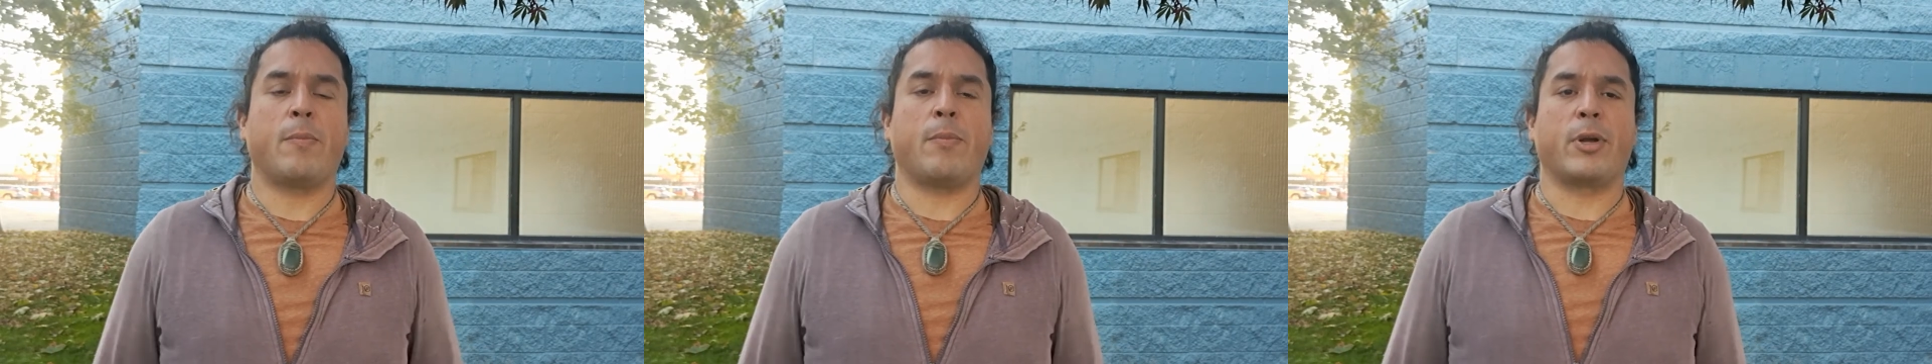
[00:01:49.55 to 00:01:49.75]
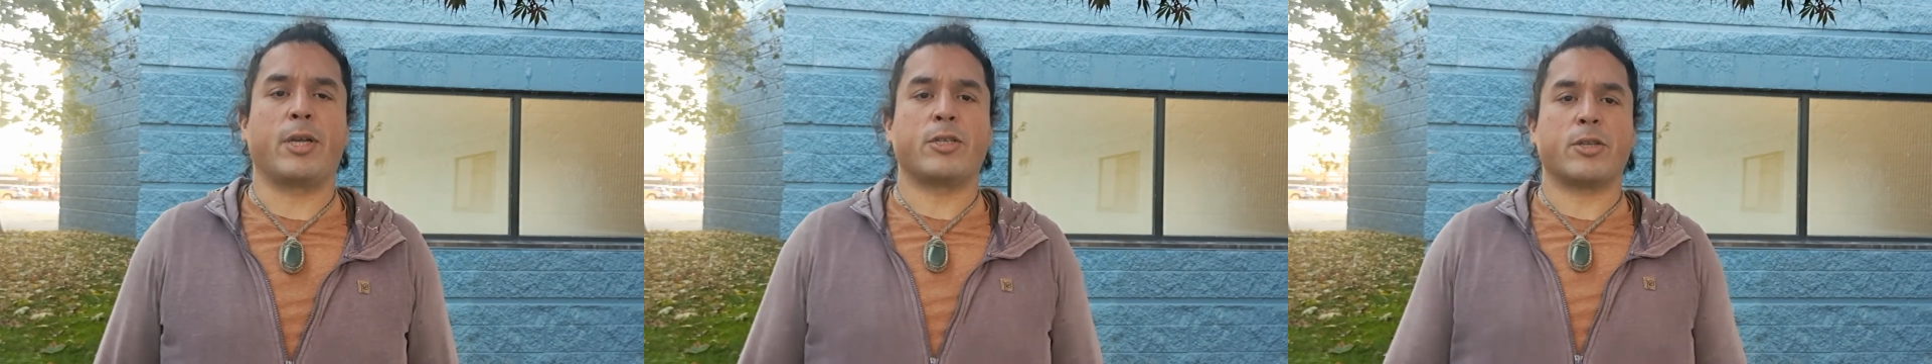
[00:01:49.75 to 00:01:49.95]

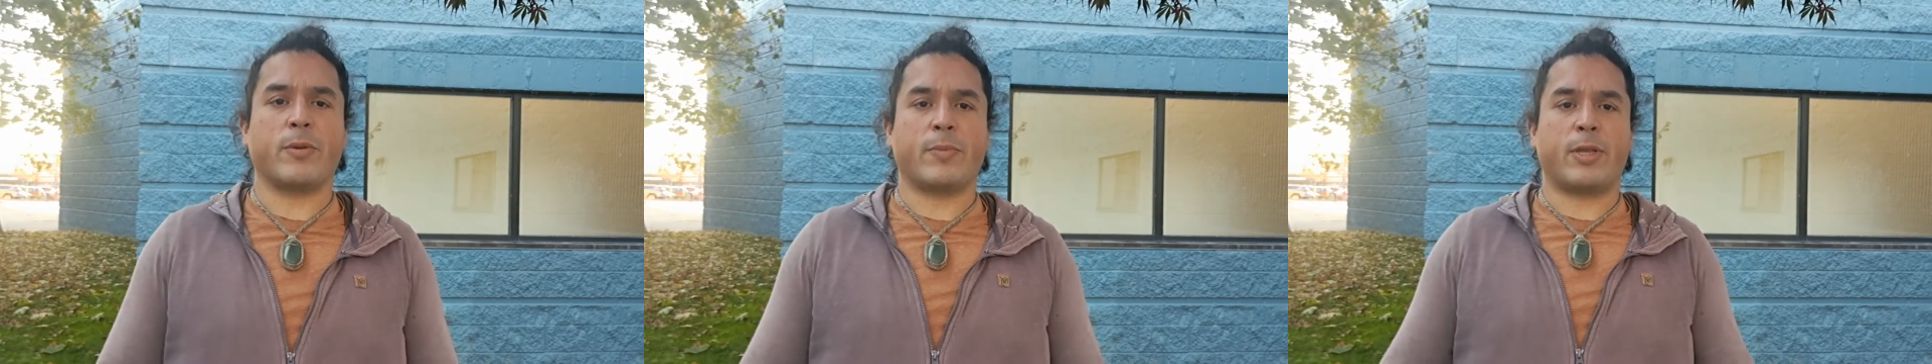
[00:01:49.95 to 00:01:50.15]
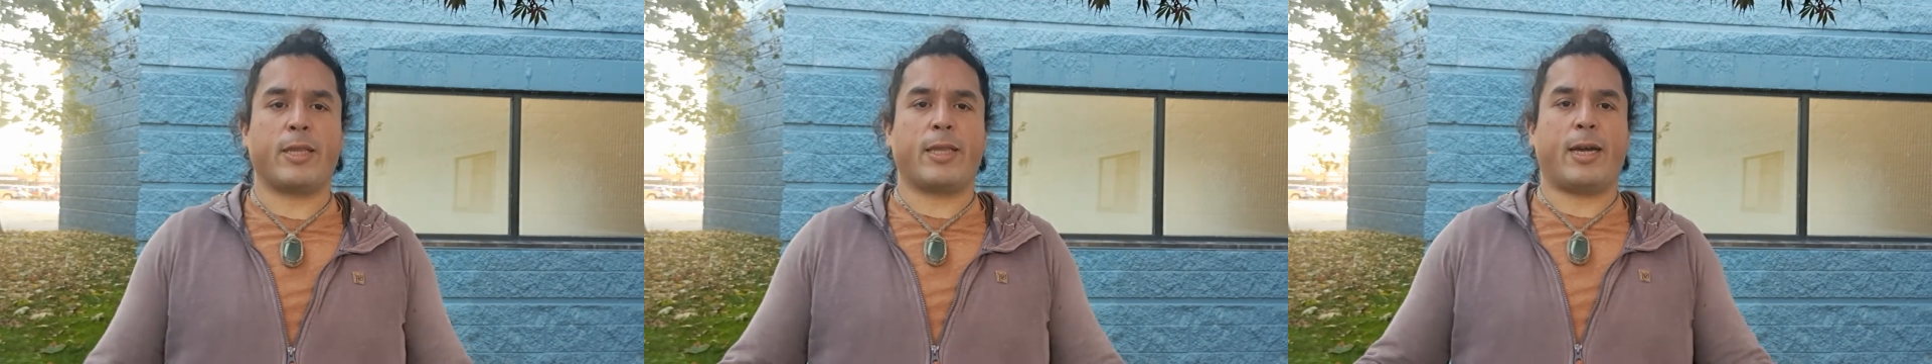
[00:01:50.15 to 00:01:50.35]
but it's
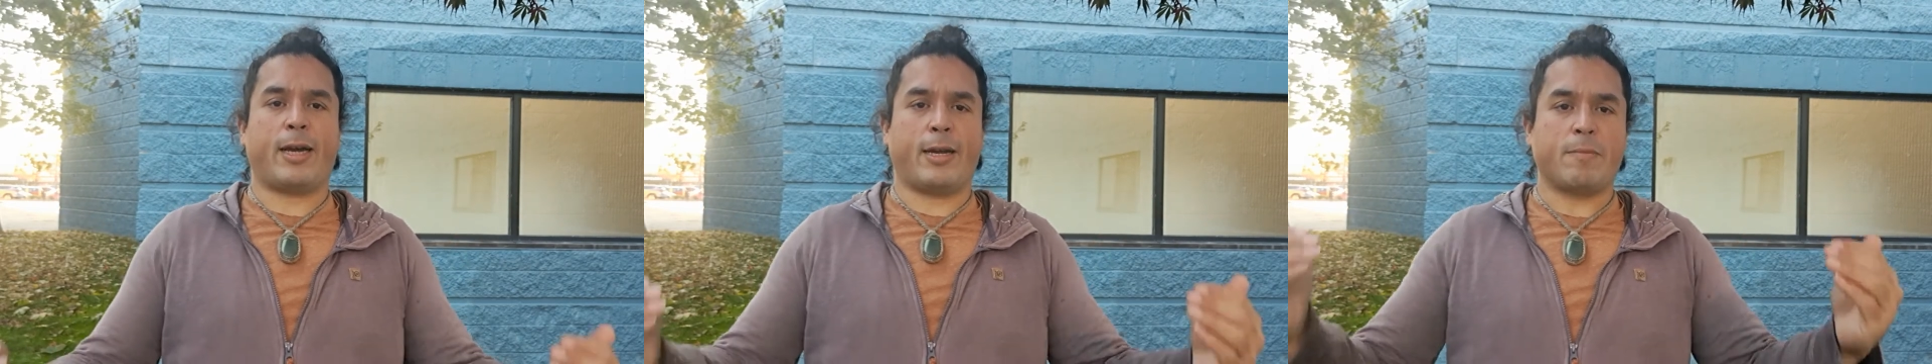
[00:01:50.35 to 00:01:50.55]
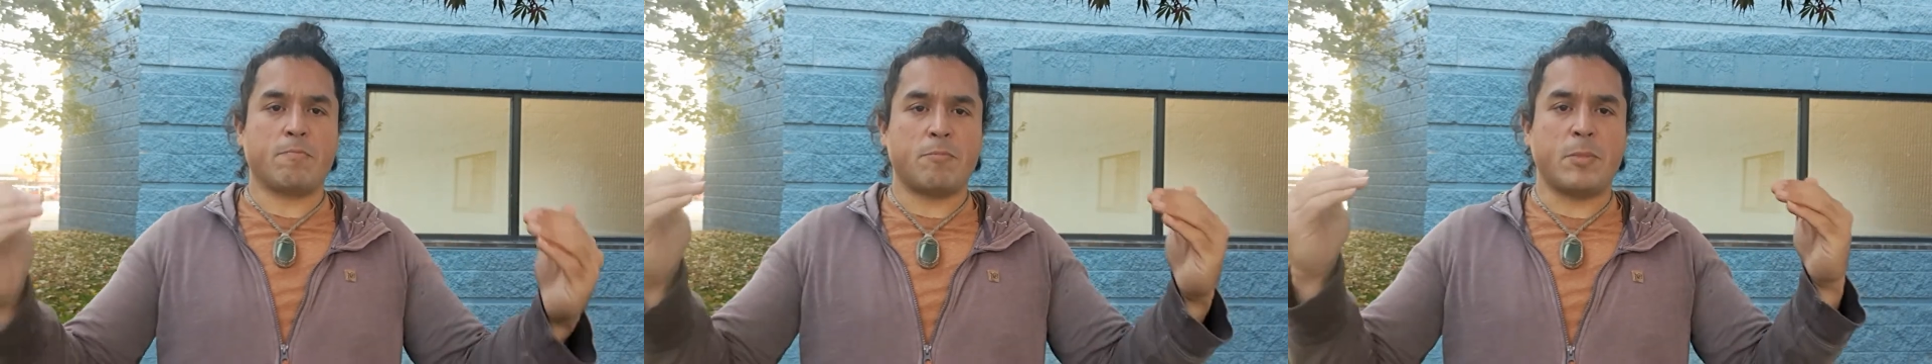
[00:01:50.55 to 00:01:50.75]
something
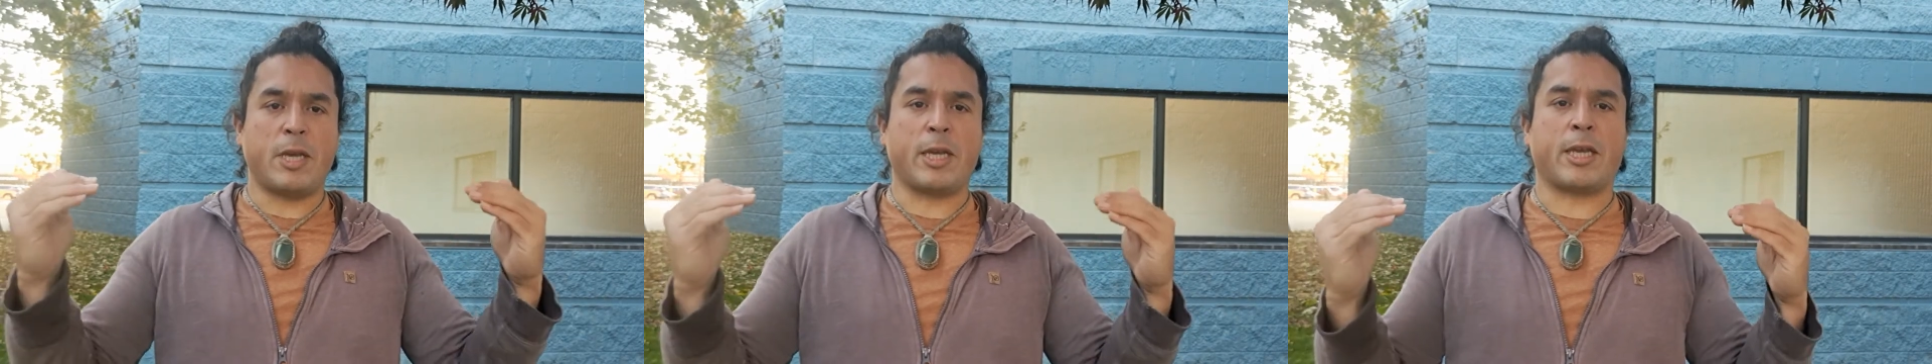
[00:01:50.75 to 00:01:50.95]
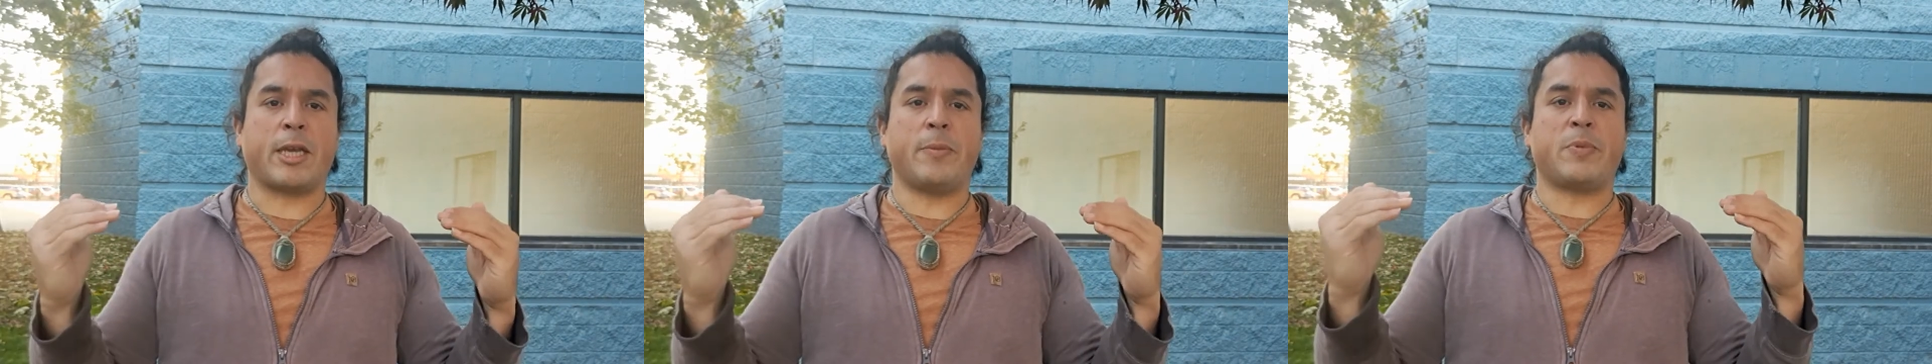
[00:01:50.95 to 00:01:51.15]
that
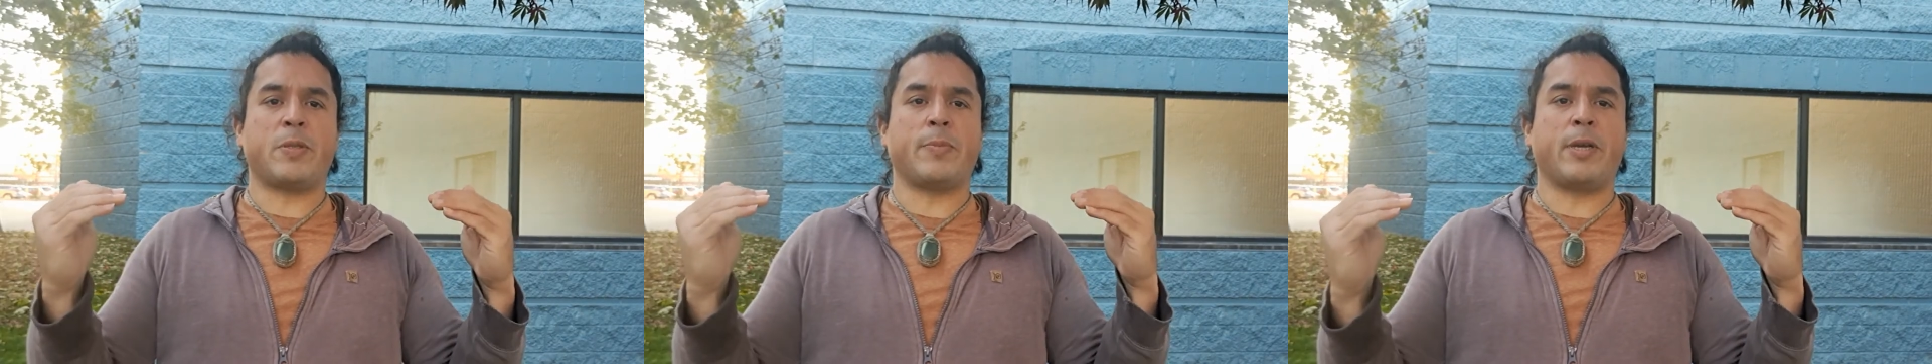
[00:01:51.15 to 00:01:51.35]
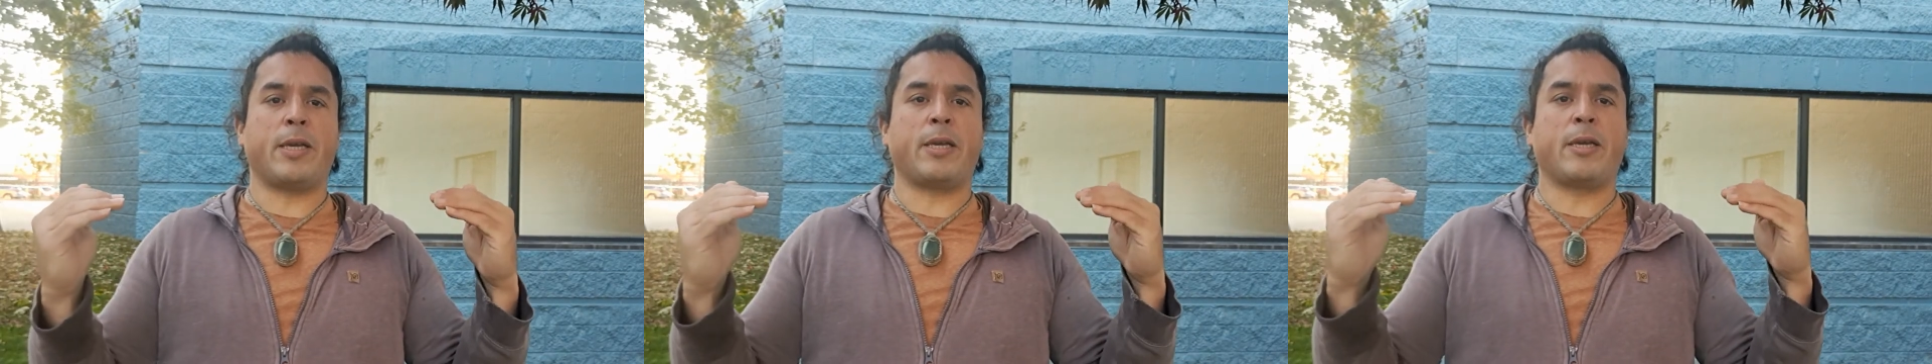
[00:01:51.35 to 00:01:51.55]
it keeps
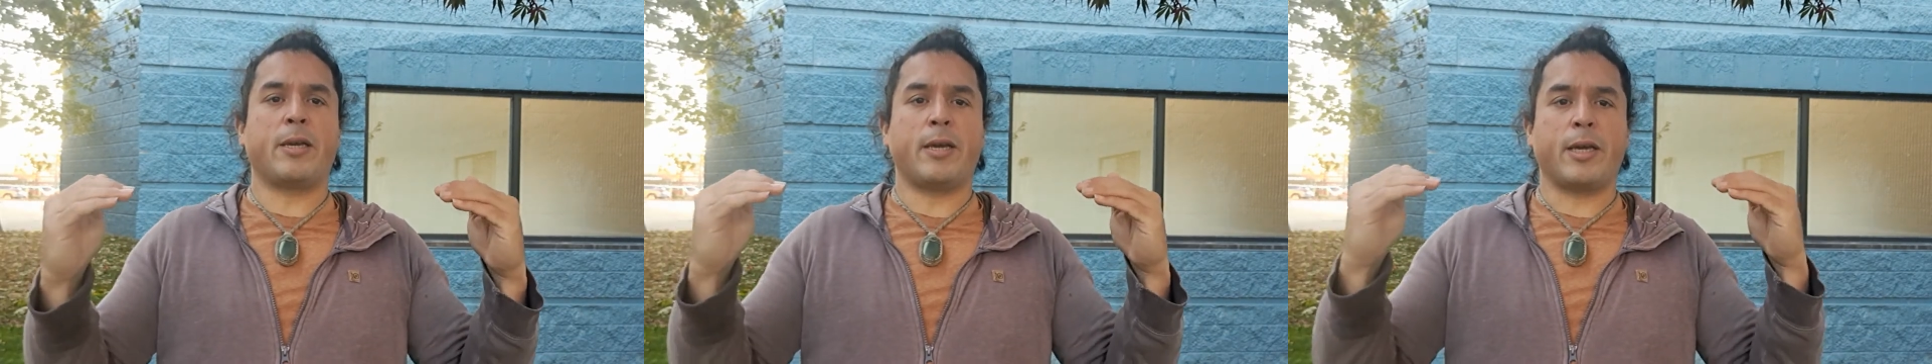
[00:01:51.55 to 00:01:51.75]
me